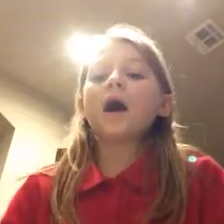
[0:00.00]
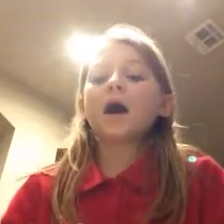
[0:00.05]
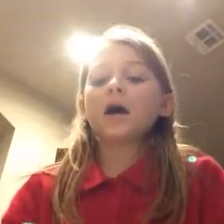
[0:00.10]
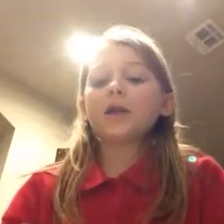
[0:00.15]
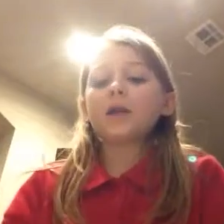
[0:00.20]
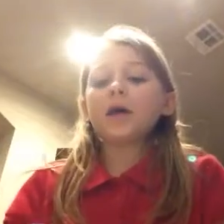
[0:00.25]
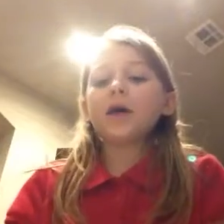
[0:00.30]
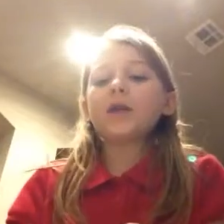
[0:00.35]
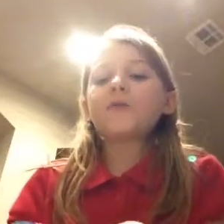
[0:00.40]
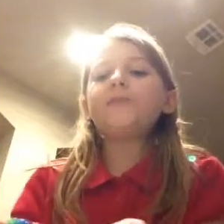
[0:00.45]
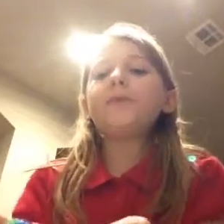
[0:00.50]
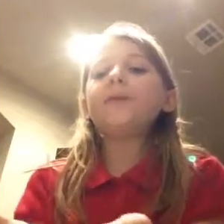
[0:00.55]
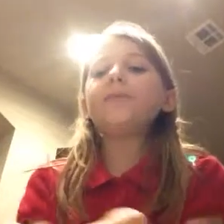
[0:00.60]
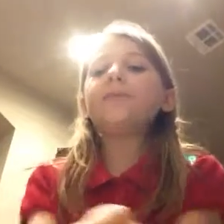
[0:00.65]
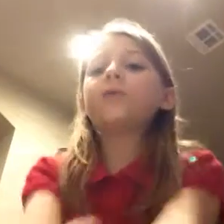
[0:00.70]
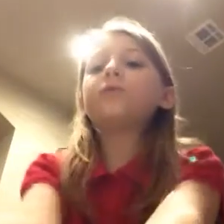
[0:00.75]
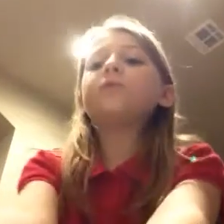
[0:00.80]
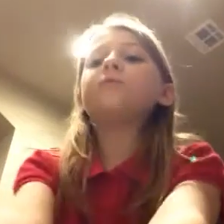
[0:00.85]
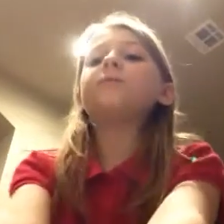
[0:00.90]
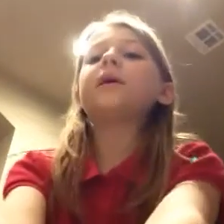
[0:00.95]
a lot of
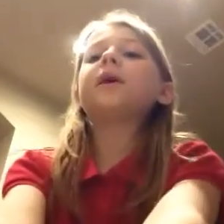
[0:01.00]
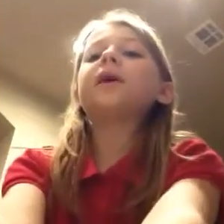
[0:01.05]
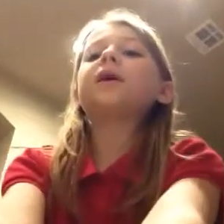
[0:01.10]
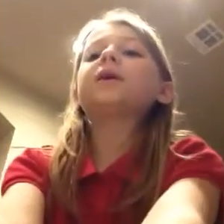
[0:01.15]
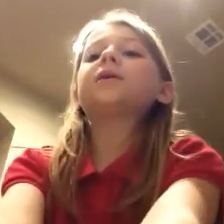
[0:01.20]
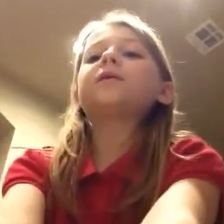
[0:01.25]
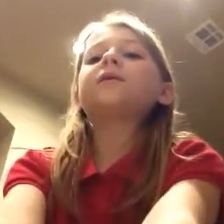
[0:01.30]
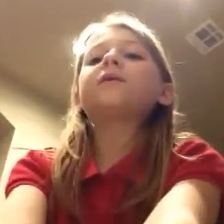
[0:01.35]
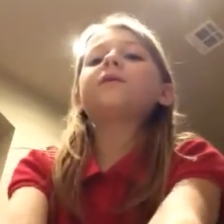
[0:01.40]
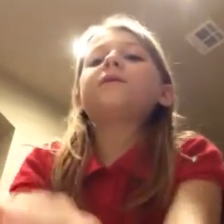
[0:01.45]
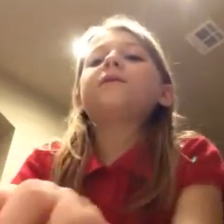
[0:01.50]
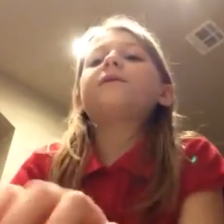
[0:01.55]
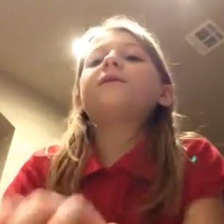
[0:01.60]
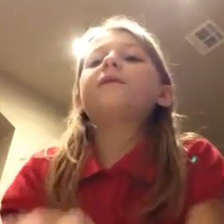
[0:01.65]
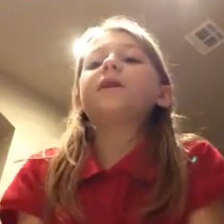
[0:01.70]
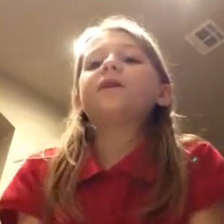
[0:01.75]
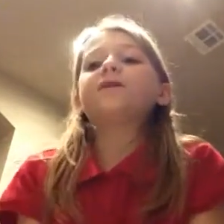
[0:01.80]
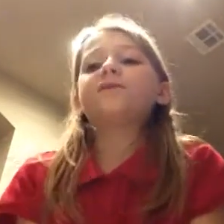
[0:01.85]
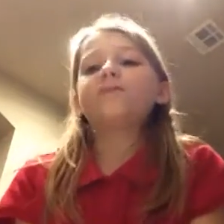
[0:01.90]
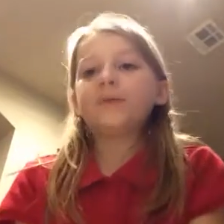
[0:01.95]
people make
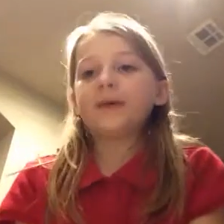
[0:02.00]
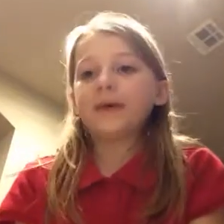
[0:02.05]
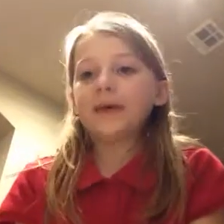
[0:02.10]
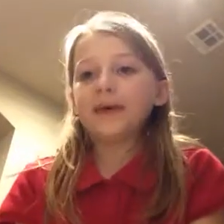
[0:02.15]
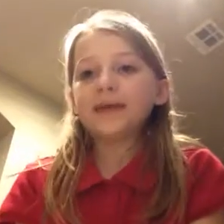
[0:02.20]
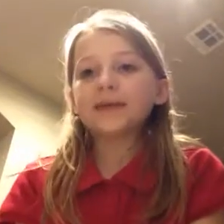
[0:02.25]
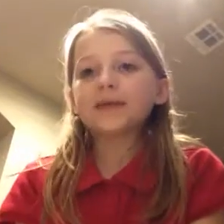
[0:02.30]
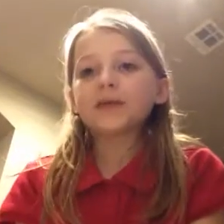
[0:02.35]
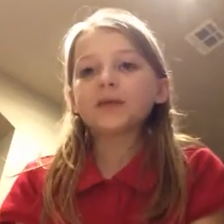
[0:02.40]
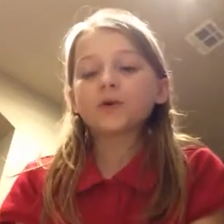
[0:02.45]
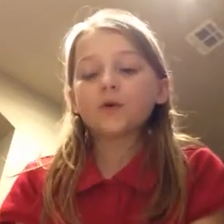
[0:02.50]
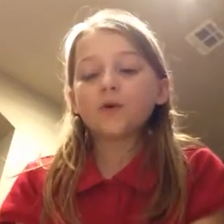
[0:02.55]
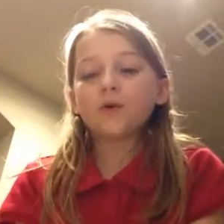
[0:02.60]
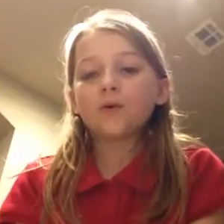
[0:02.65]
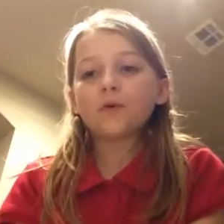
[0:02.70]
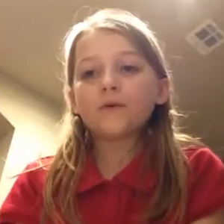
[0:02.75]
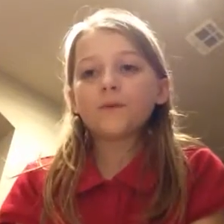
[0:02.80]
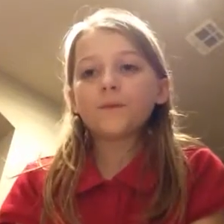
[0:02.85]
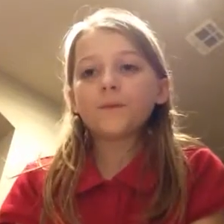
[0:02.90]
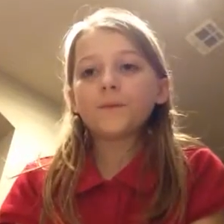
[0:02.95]
fun of me in
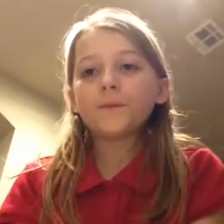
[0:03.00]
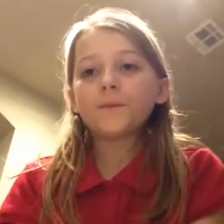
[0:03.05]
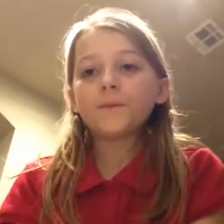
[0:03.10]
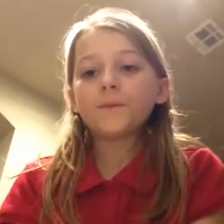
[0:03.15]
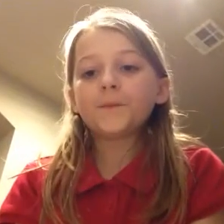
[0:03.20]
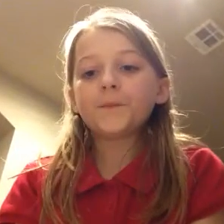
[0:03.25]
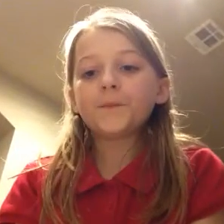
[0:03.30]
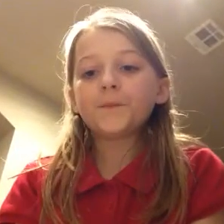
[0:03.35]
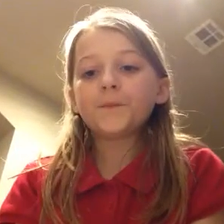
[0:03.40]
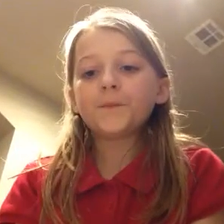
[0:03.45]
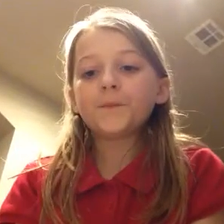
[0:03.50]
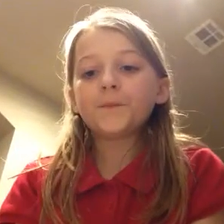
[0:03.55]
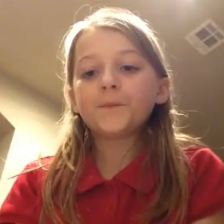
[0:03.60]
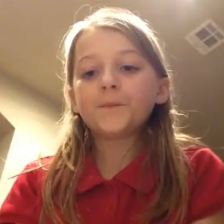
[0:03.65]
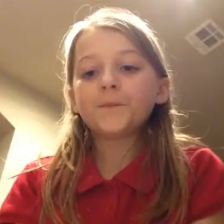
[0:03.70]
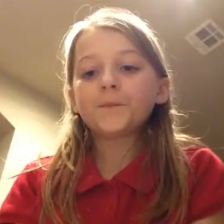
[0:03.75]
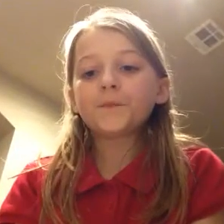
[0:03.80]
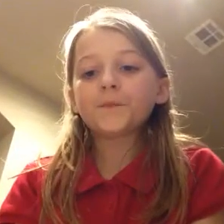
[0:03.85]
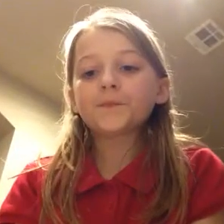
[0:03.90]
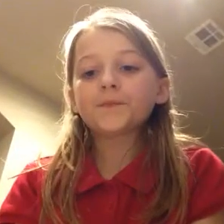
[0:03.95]
school
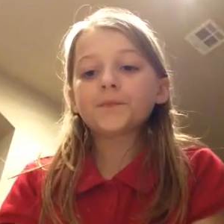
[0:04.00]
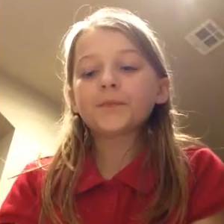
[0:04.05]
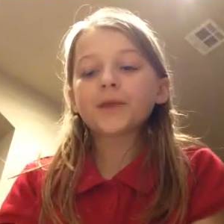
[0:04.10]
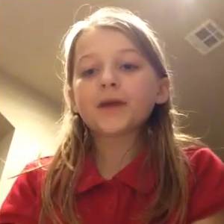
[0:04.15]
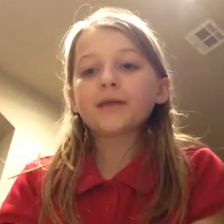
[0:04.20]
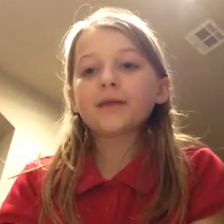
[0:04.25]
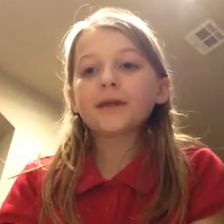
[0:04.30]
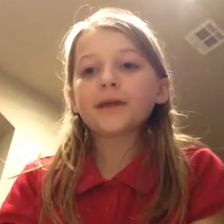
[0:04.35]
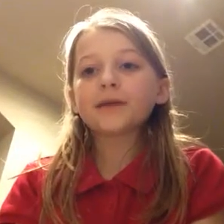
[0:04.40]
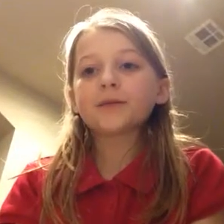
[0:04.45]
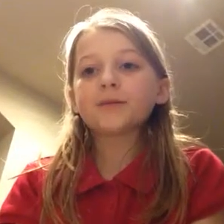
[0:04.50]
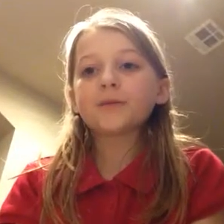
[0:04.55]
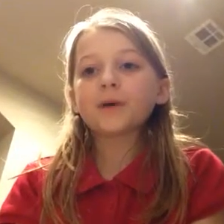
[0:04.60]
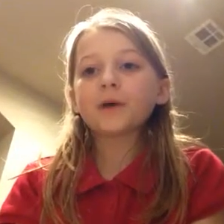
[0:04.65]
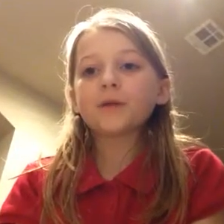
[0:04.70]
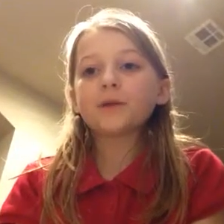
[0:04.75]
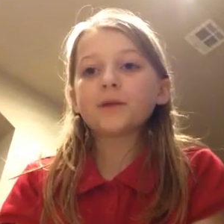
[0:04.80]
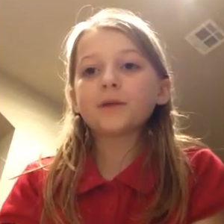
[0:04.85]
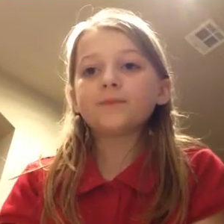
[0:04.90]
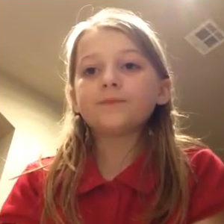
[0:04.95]
that's a
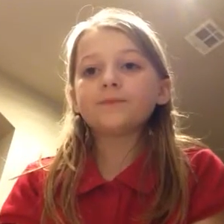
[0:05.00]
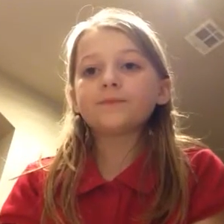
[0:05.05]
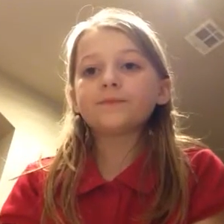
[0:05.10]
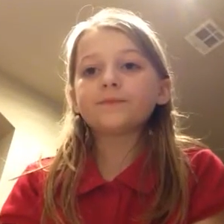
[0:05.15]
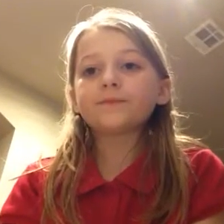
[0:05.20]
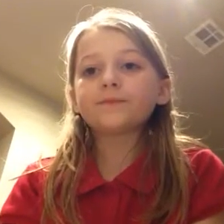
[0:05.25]
problem